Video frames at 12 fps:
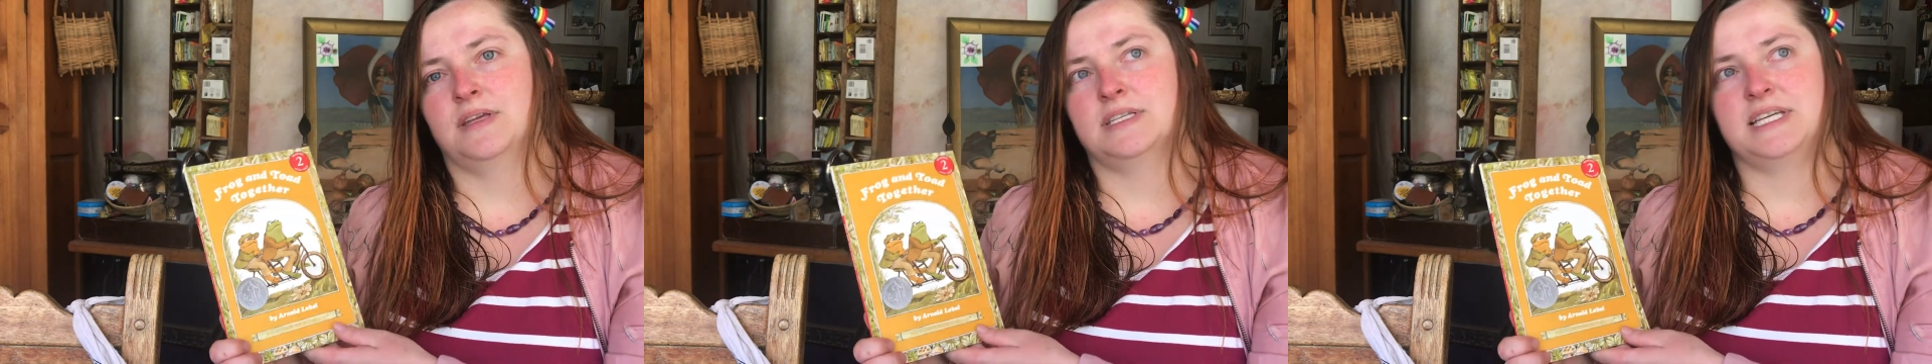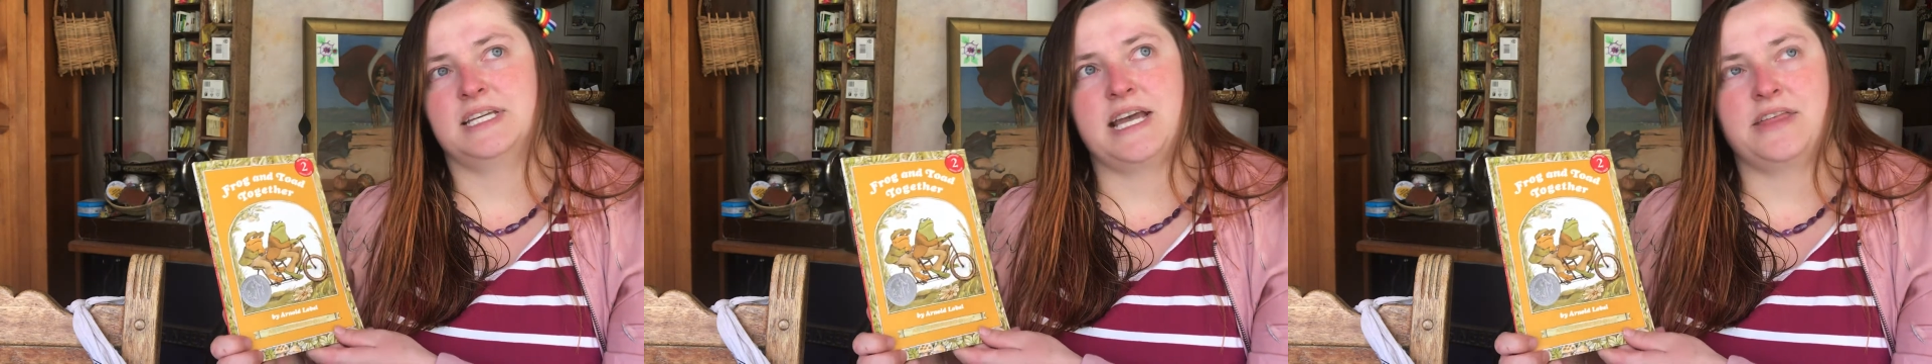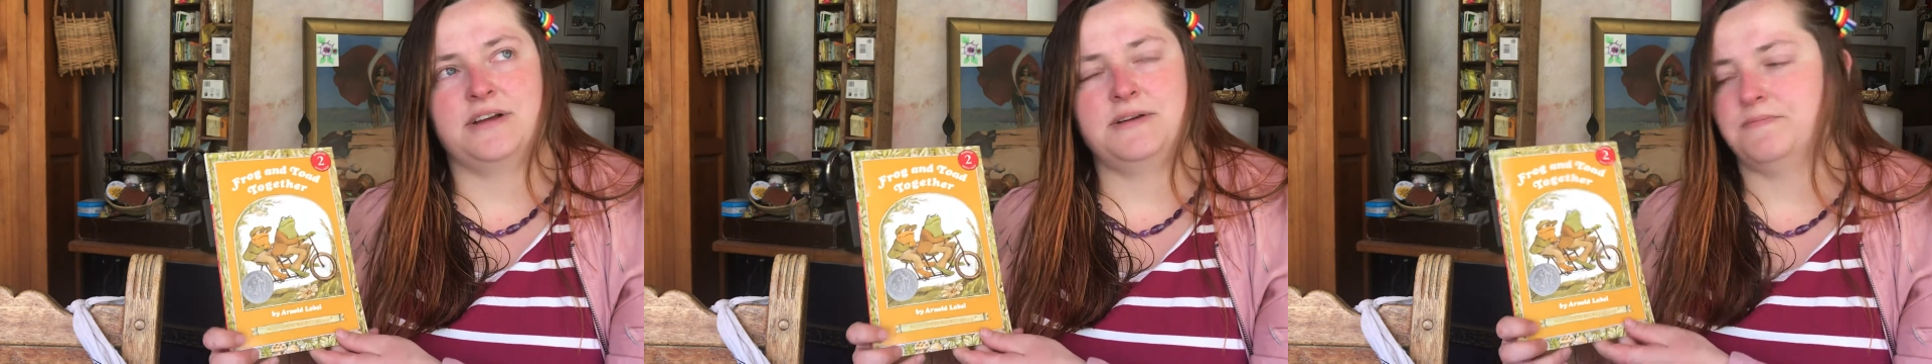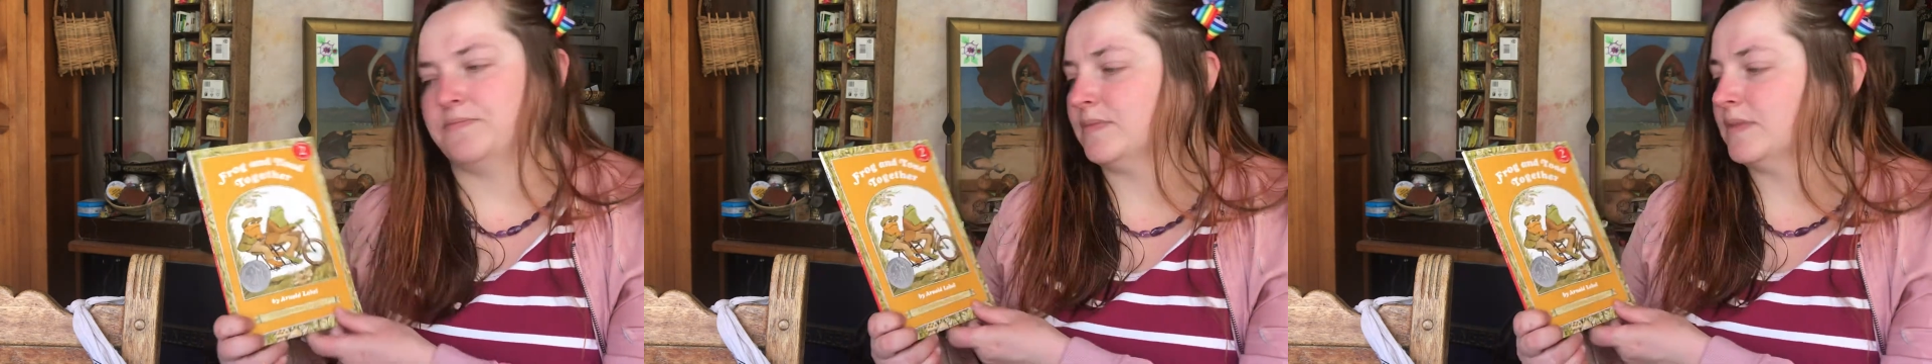Together,
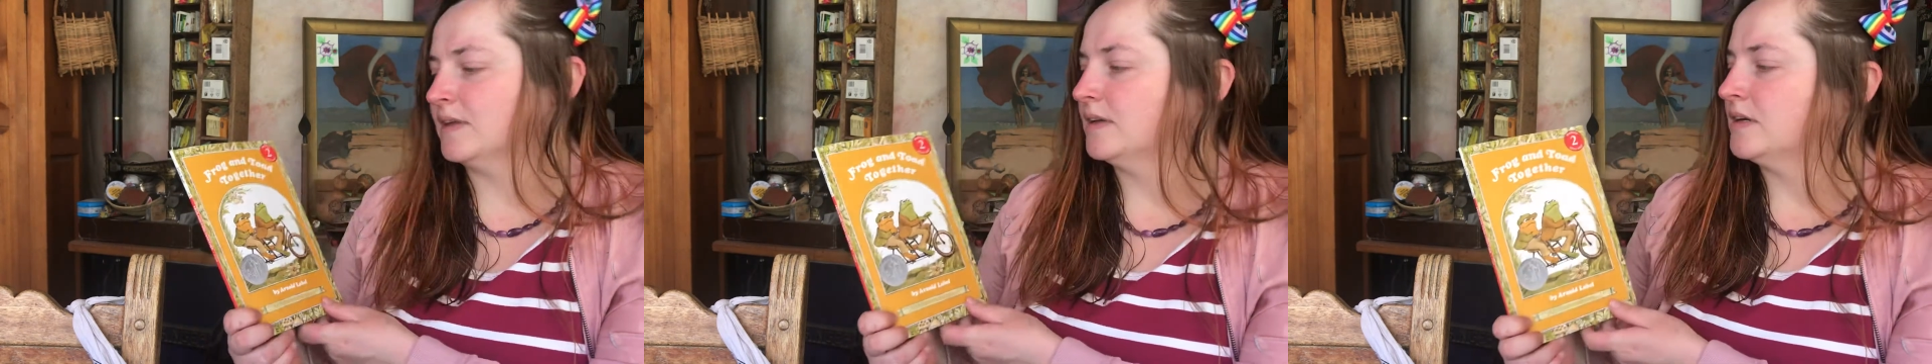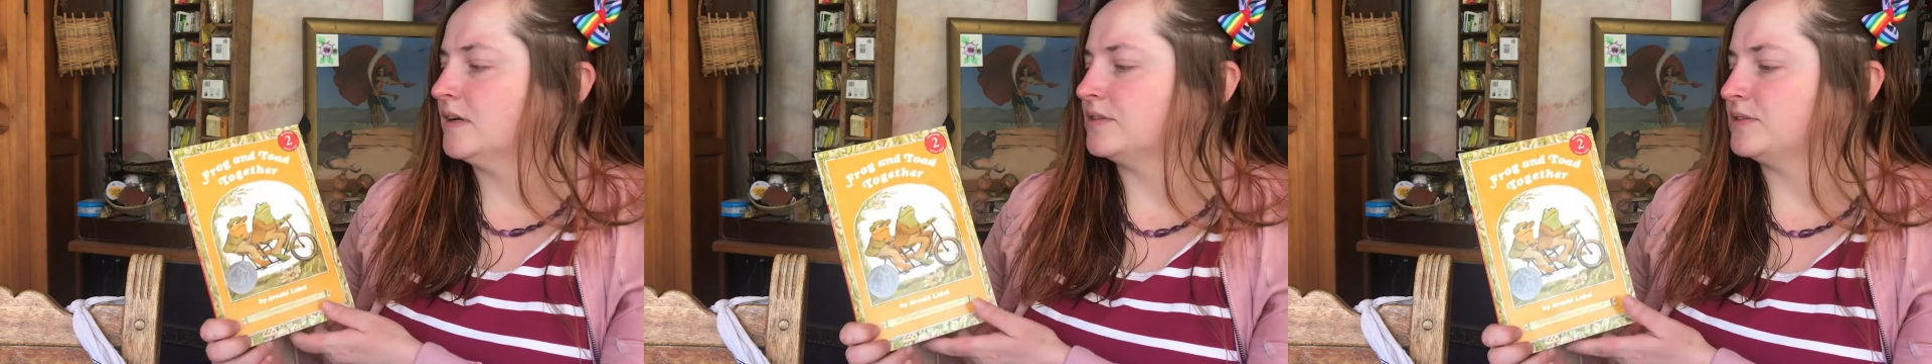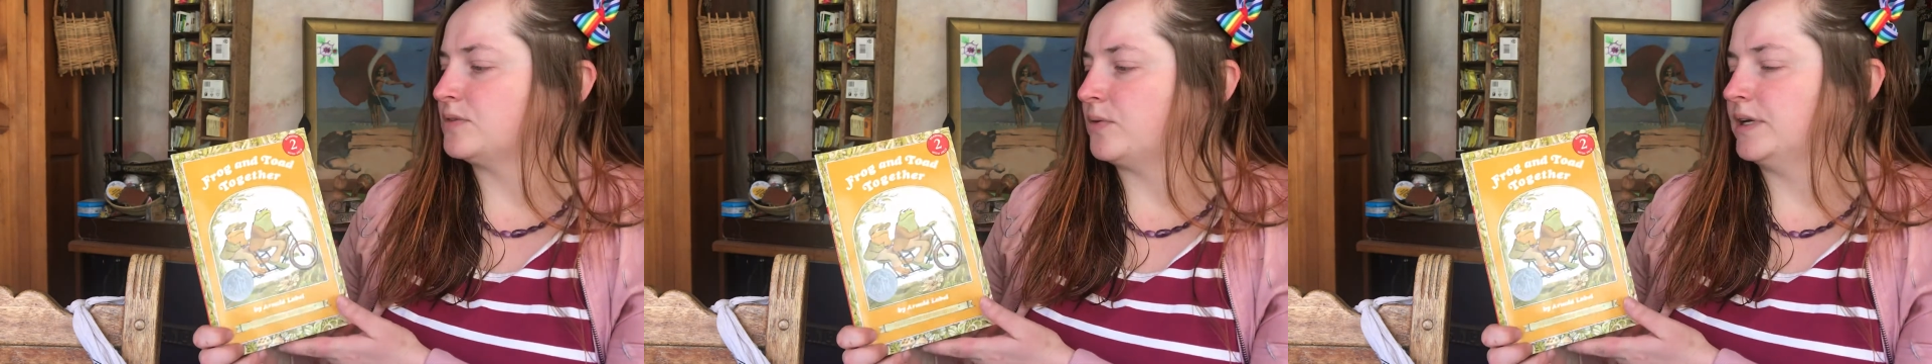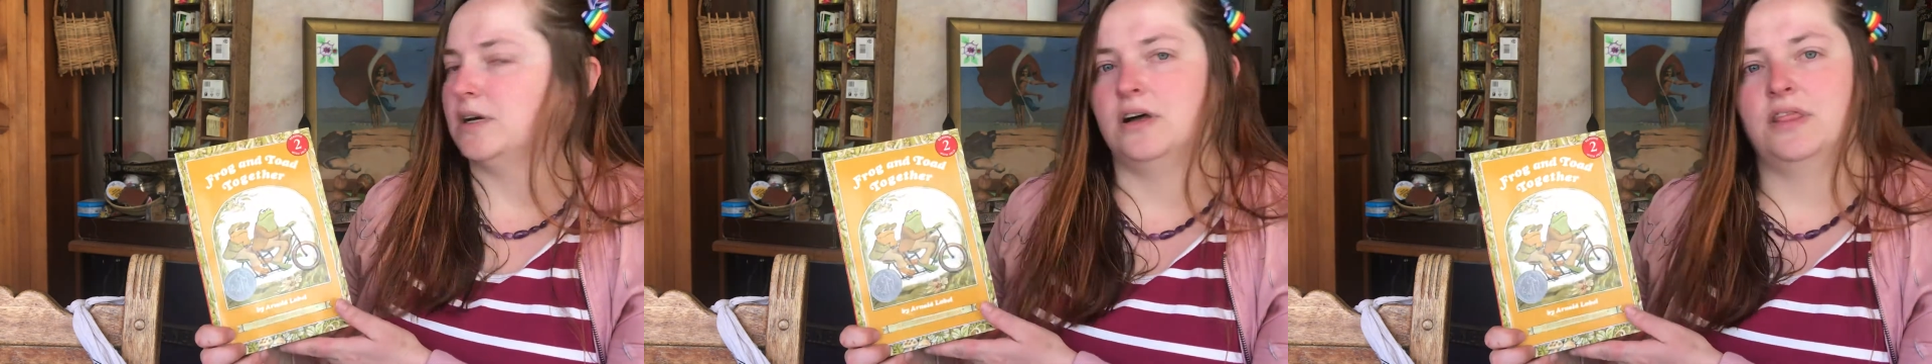a story
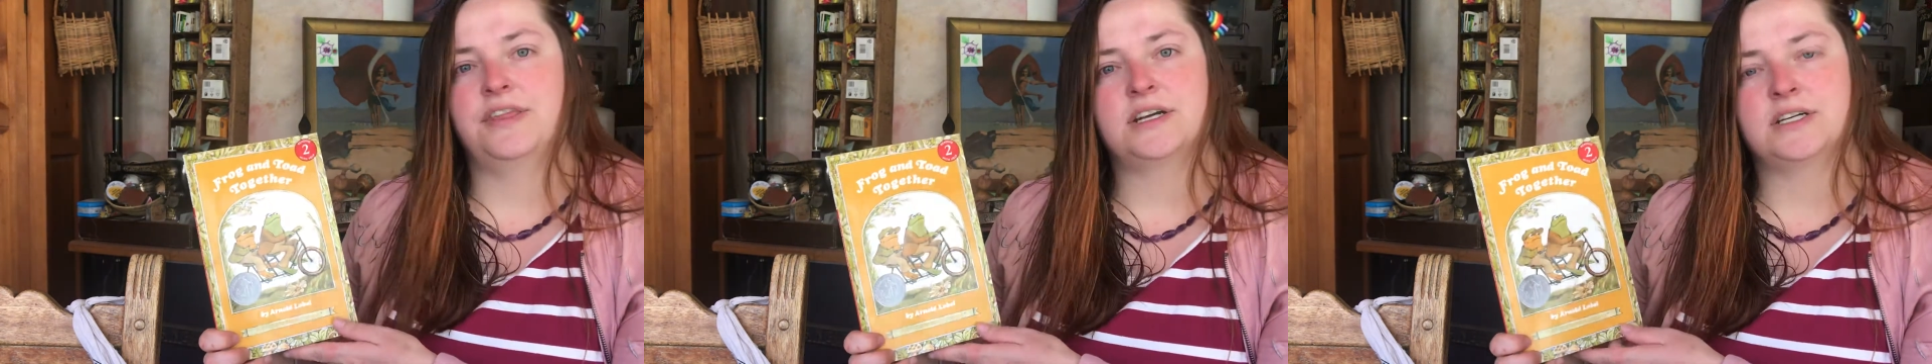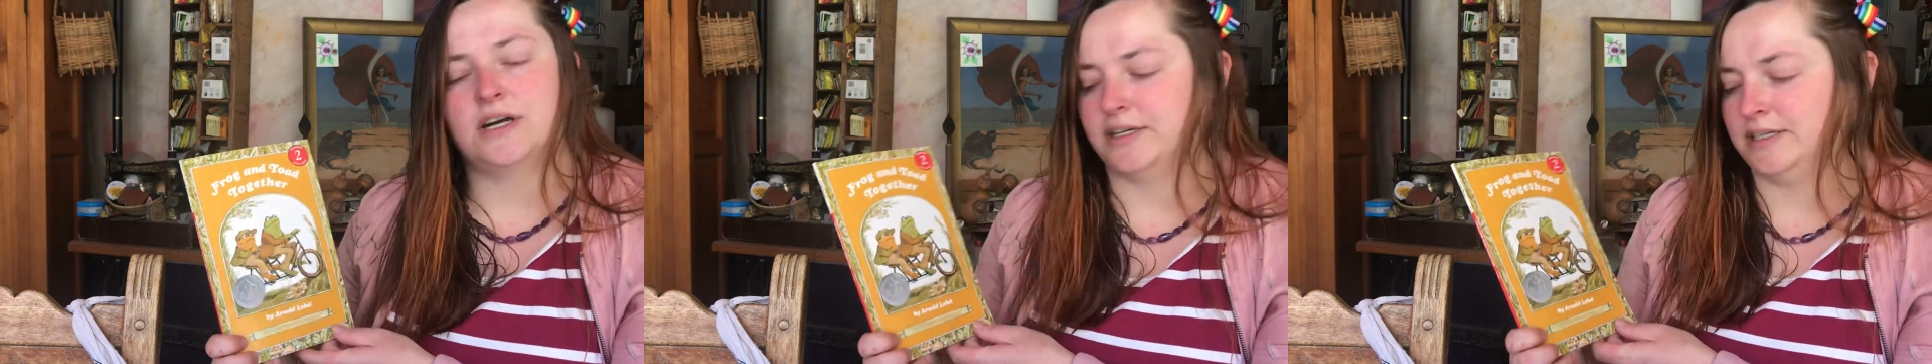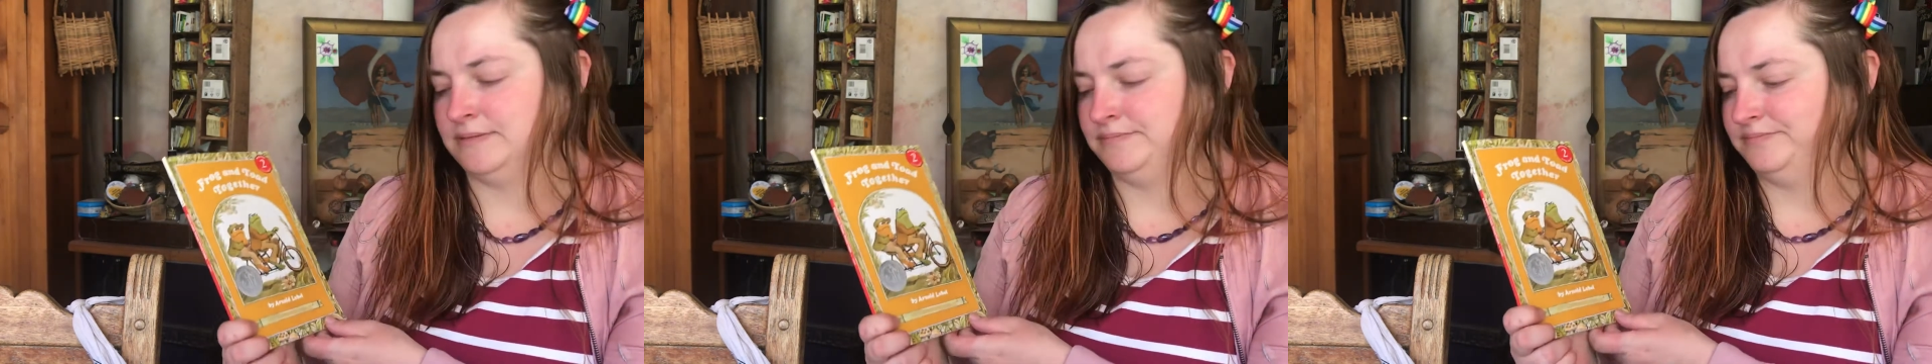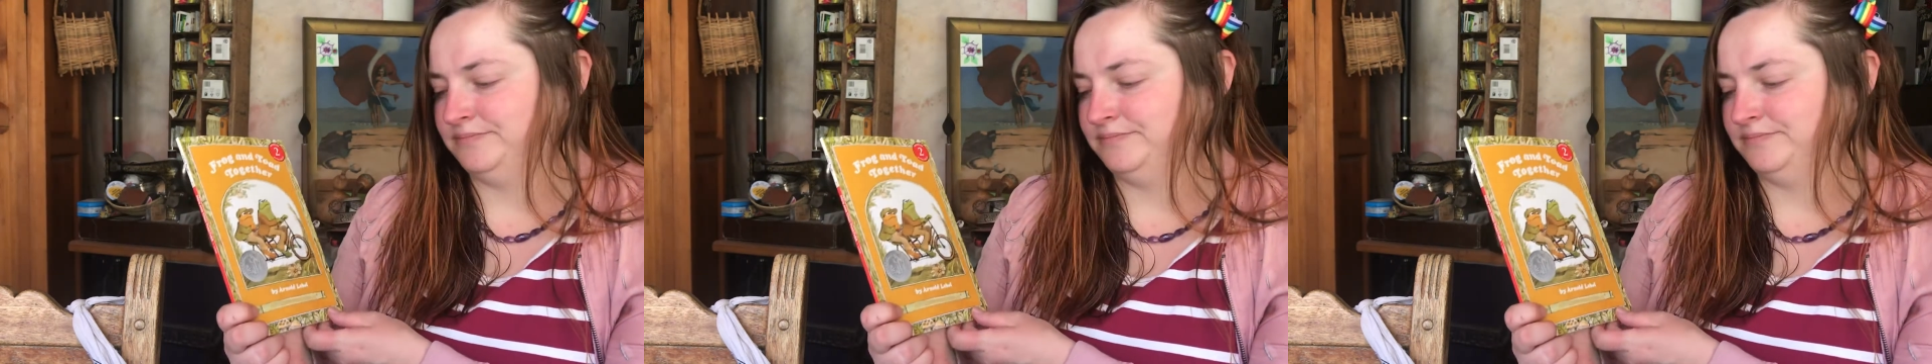called The Garden,